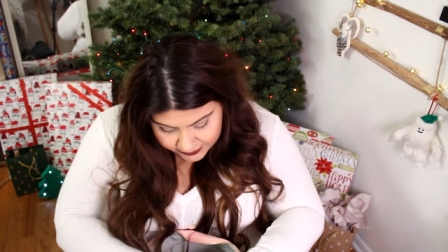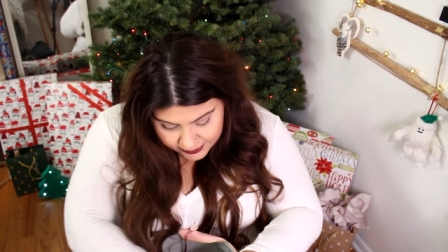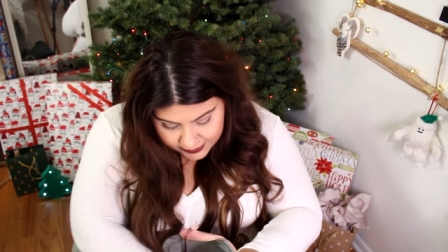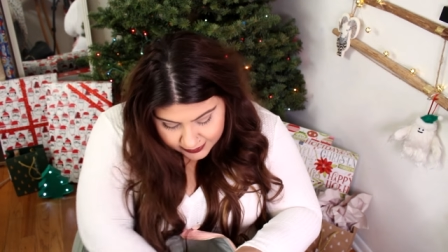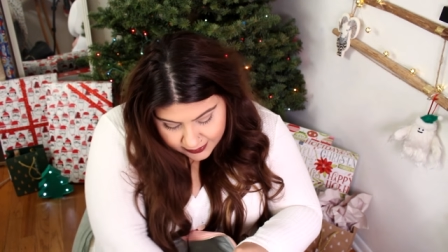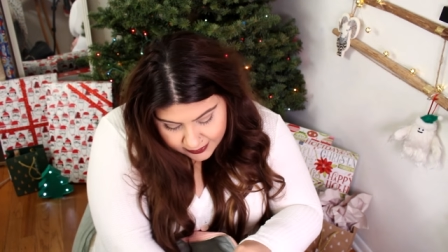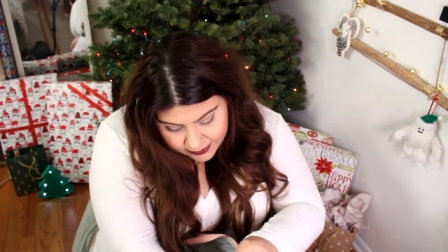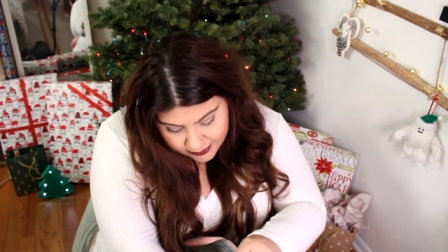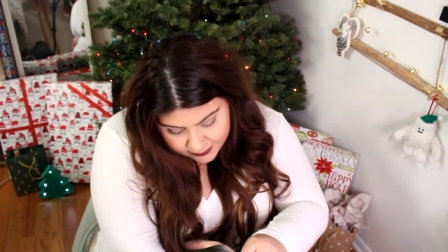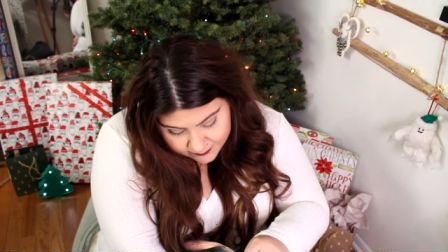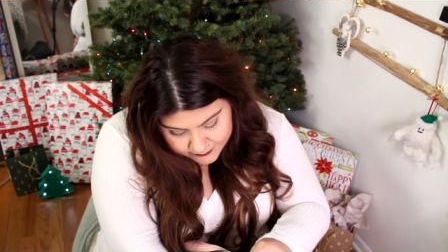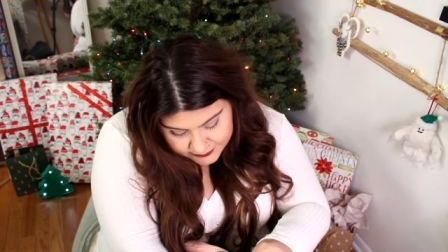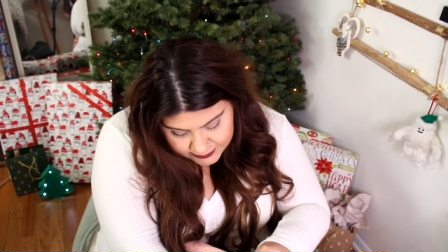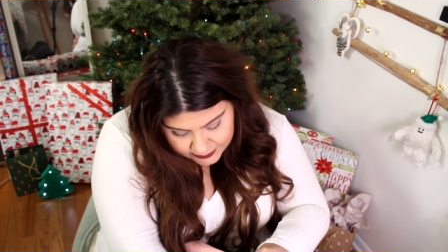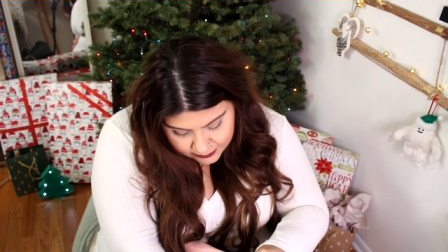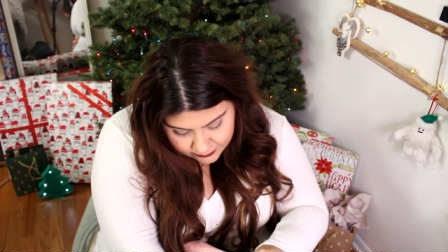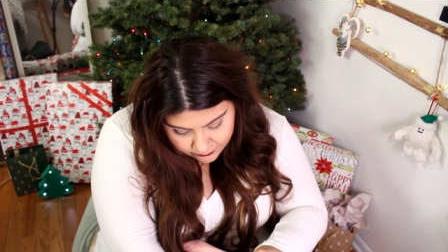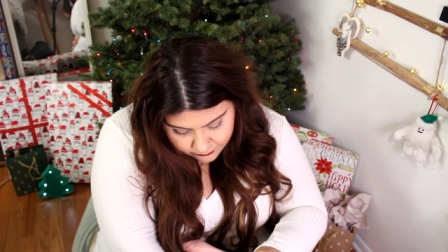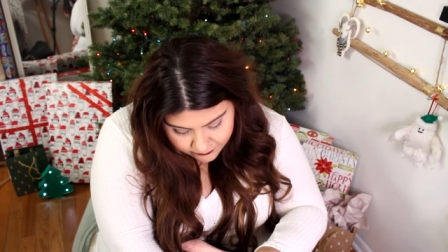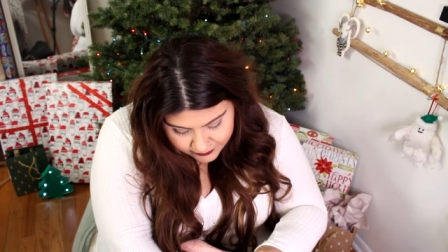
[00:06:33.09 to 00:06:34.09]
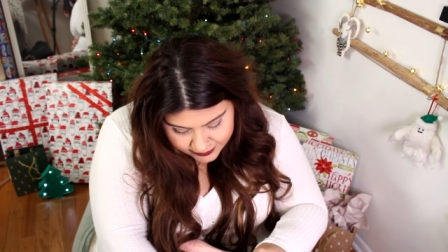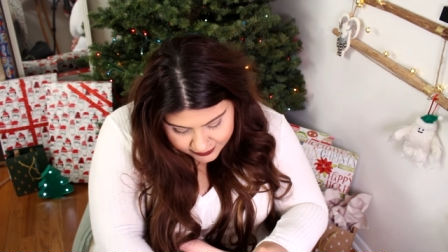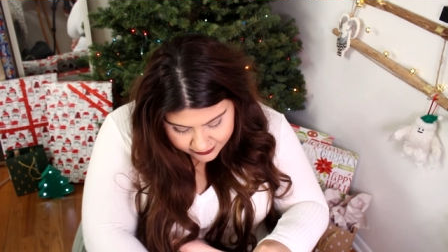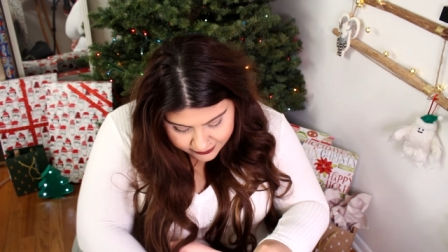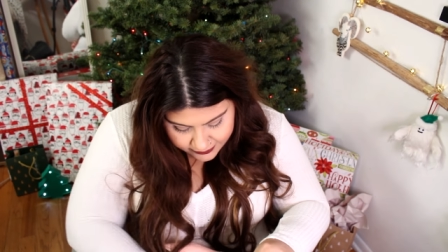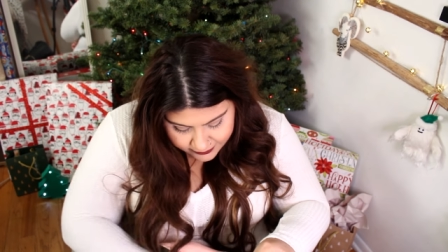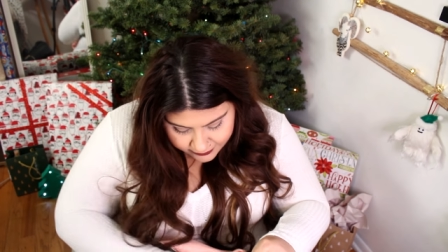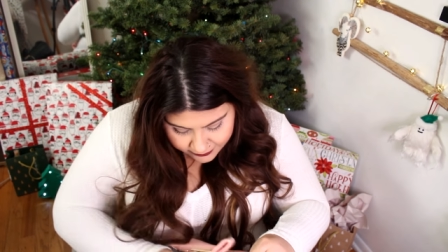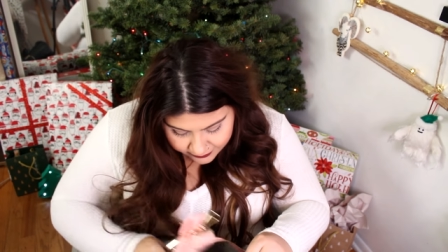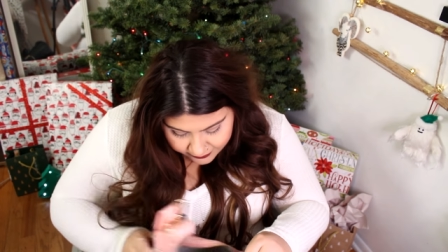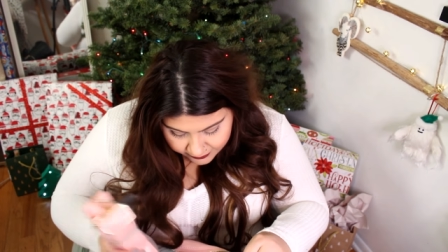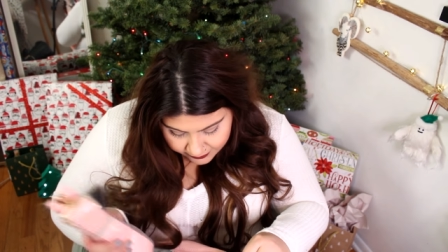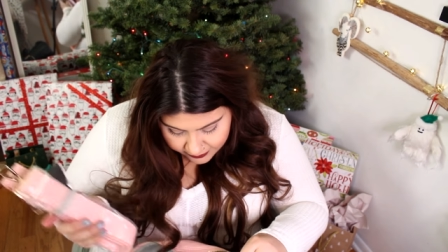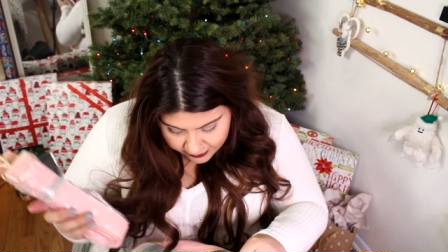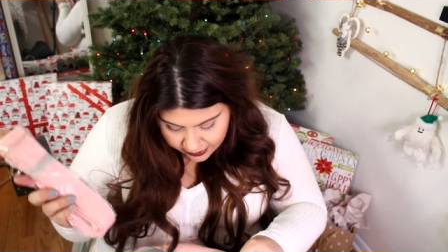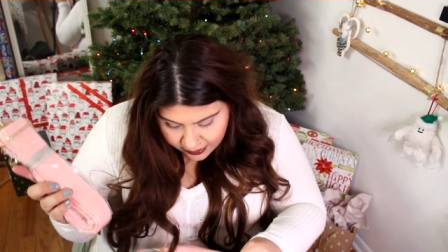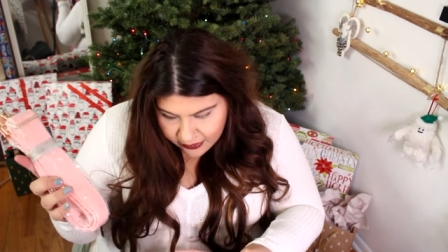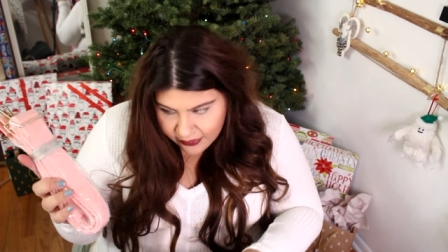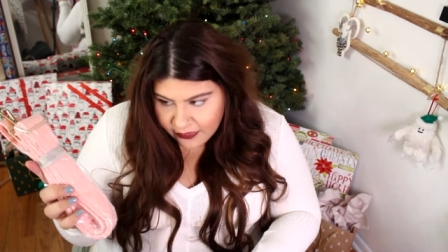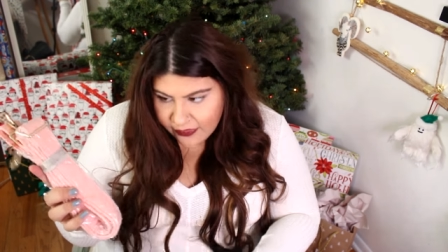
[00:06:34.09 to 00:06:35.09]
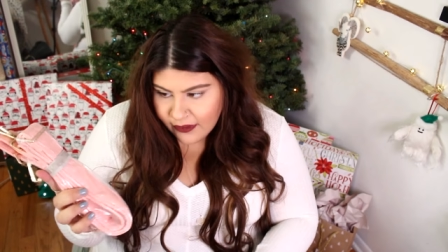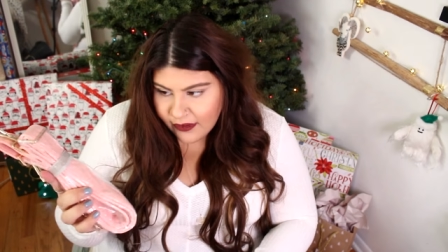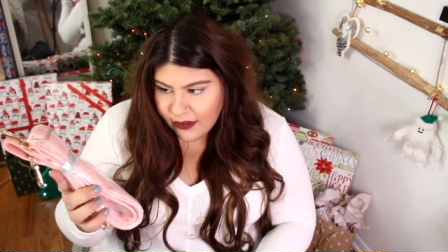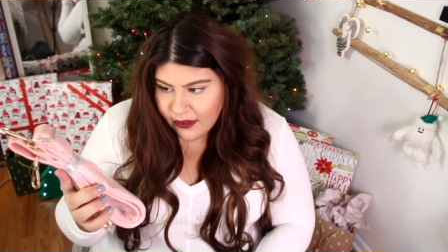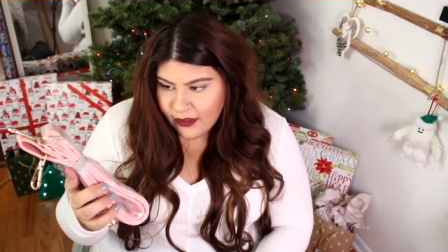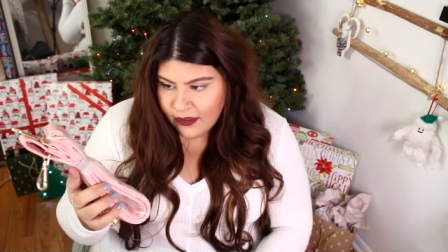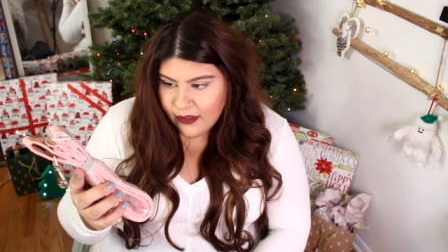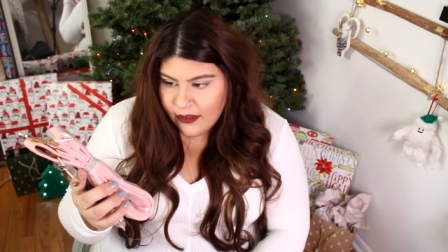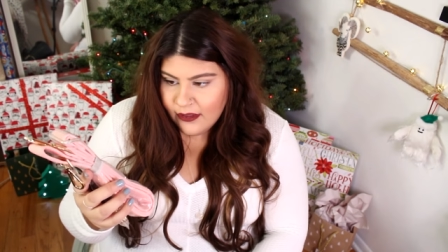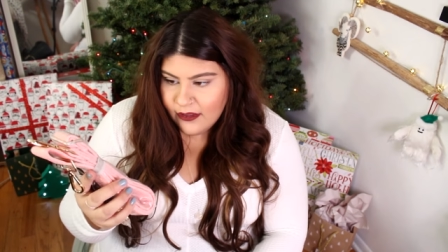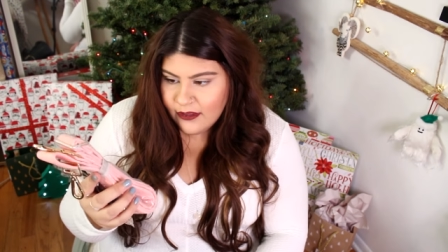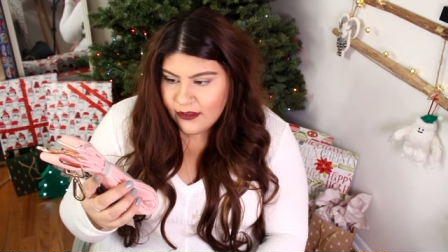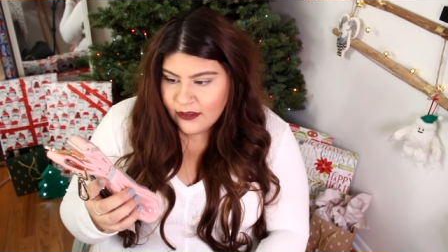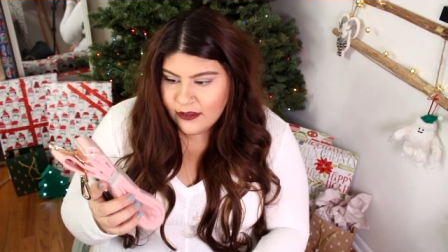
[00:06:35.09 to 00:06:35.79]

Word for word: It comes with the,